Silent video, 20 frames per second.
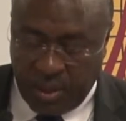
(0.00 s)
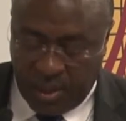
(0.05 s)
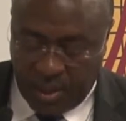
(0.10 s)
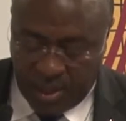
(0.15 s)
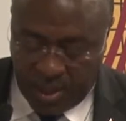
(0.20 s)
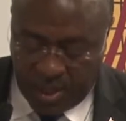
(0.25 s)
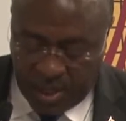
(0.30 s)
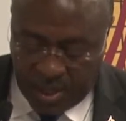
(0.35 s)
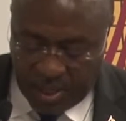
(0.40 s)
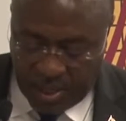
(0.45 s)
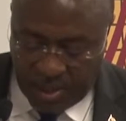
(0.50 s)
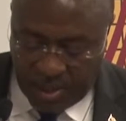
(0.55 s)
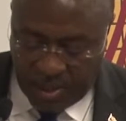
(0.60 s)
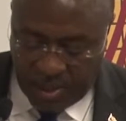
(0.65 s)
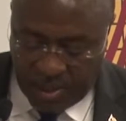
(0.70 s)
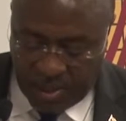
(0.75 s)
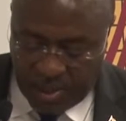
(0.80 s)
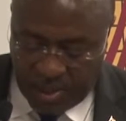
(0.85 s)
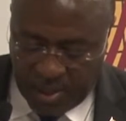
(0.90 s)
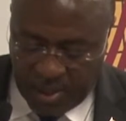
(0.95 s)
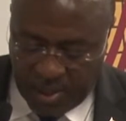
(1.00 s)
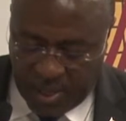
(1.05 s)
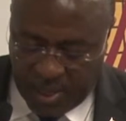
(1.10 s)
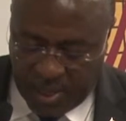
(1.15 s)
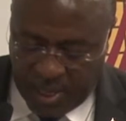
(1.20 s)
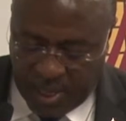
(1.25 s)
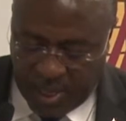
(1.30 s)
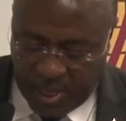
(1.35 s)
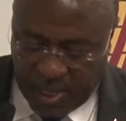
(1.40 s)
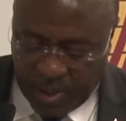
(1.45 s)
Indeed,
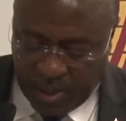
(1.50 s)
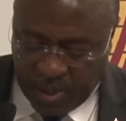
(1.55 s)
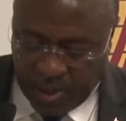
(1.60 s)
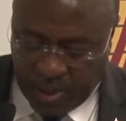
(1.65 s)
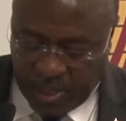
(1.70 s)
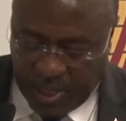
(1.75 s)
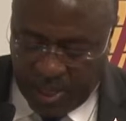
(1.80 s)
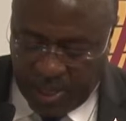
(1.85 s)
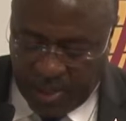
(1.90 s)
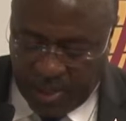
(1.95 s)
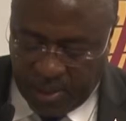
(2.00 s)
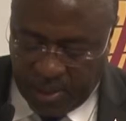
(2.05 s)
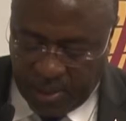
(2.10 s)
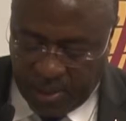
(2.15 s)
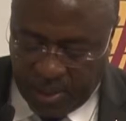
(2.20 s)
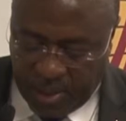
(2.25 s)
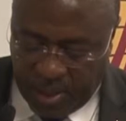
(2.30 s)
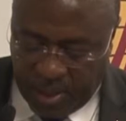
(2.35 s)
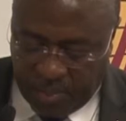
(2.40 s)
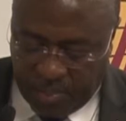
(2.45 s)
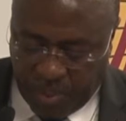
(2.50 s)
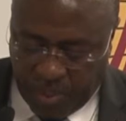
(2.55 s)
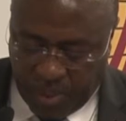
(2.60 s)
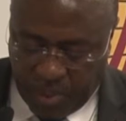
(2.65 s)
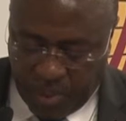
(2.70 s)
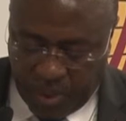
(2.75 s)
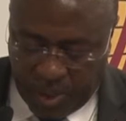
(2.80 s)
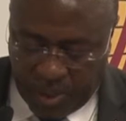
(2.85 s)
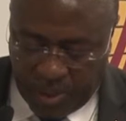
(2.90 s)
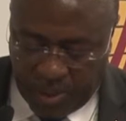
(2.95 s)
alongside the steady
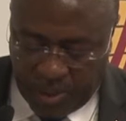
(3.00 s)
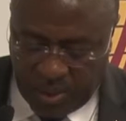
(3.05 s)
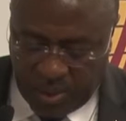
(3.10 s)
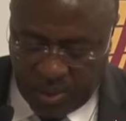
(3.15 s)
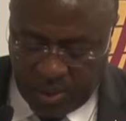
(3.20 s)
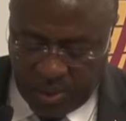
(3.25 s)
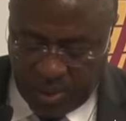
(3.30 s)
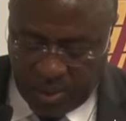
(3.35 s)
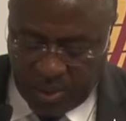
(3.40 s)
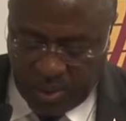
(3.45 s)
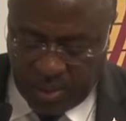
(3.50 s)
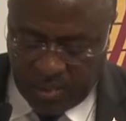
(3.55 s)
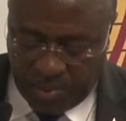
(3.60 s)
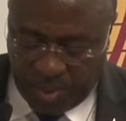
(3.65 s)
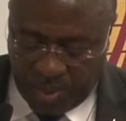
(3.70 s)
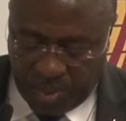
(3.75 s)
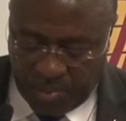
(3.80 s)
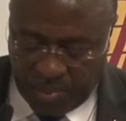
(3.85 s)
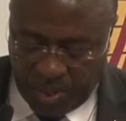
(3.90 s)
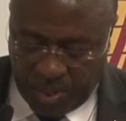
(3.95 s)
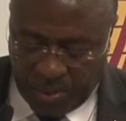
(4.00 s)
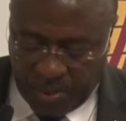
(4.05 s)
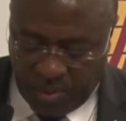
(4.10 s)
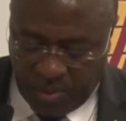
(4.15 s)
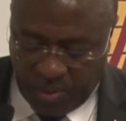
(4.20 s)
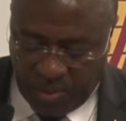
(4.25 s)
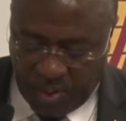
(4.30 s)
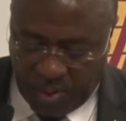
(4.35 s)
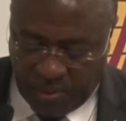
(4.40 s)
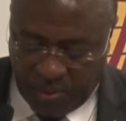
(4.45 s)
progress in the establishment
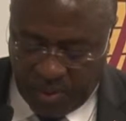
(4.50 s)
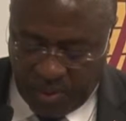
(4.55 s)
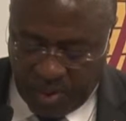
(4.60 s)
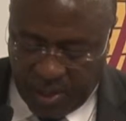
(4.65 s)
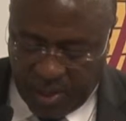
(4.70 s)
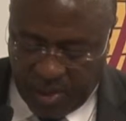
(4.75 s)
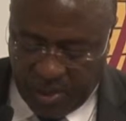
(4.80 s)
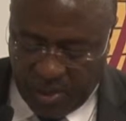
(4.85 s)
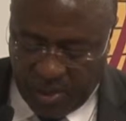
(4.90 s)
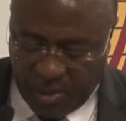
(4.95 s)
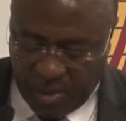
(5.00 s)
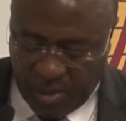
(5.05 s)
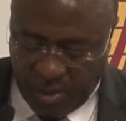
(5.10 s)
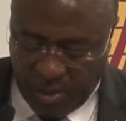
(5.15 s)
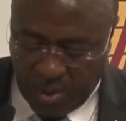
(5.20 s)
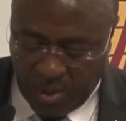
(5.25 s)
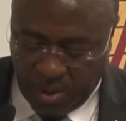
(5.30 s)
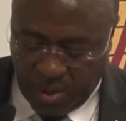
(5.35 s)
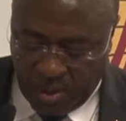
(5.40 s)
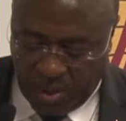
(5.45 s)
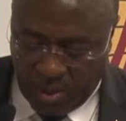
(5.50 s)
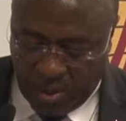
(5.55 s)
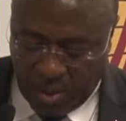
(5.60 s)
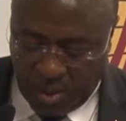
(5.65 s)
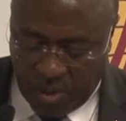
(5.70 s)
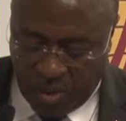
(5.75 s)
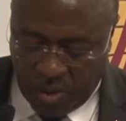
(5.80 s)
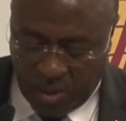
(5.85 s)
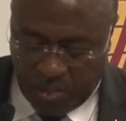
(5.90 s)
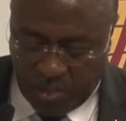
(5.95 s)
of the African Union
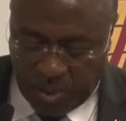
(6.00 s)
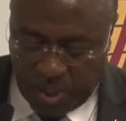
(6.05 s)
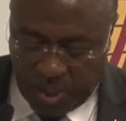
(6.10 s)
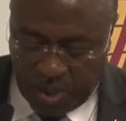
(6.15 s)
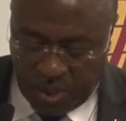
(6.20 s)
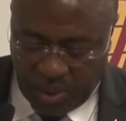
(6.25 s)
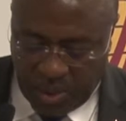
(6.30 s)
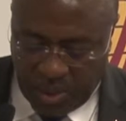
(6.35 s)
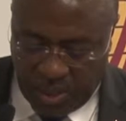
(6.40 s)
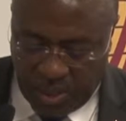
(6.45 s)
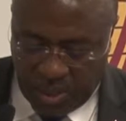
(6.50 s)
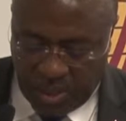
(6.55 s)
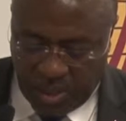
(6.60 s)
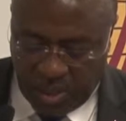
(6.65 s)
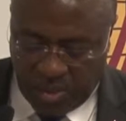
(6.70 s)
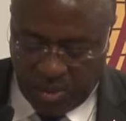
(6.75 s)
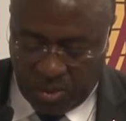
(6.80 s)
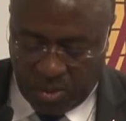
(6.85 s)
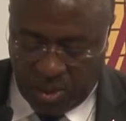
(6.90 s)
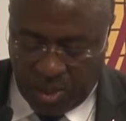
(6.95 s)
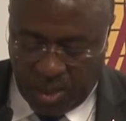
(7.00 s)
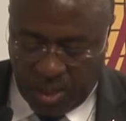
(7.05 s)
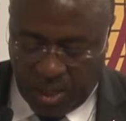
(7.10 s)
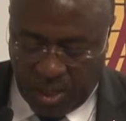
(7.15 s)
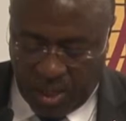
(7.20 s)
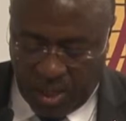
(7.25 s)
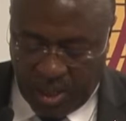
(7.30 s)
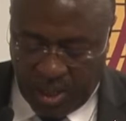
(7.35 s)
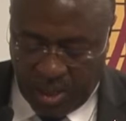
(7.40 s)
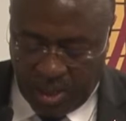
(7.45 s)
Continental Peace and
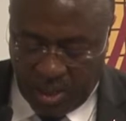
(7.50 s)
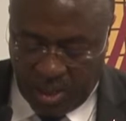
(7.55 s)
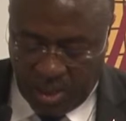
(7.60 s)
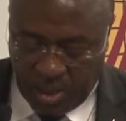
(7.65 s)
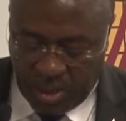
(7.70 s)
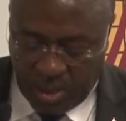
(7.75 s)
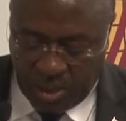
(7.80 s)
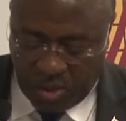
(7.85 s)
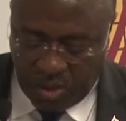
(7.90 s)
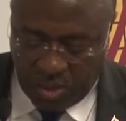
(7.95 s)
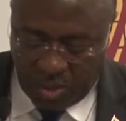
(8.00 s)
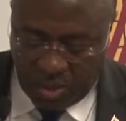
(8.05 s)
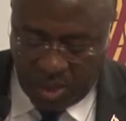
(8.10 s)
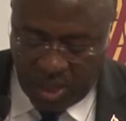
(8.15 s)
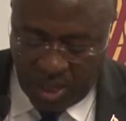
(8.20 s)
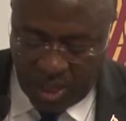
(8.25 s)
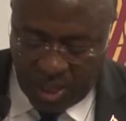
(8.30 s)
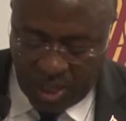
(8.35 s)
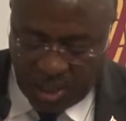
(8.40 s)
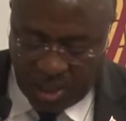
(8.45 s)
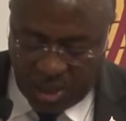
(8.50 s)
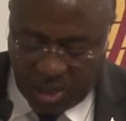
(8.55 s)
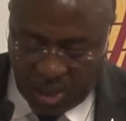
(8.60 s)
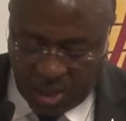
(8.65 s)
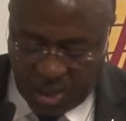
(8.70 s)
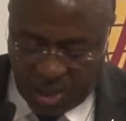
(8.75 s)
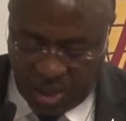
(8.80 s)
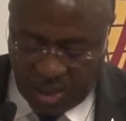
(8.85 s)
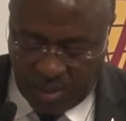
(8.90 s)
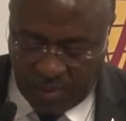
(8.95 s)
Security
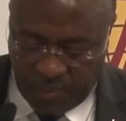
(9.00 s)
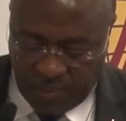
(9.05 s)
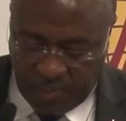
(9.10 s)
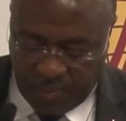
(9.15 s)
Architecture,